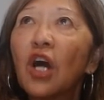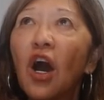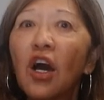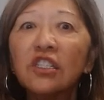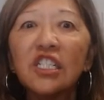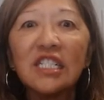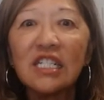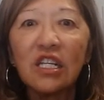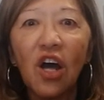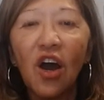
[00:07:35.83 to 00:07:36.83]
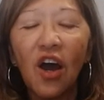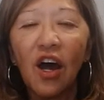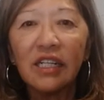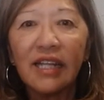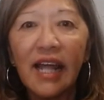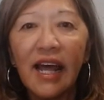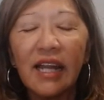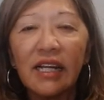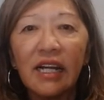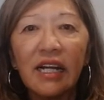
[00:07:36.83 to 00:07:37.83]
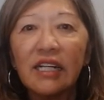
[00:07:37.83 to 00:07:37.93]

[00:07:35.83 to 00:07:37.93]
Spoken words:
conscious thought that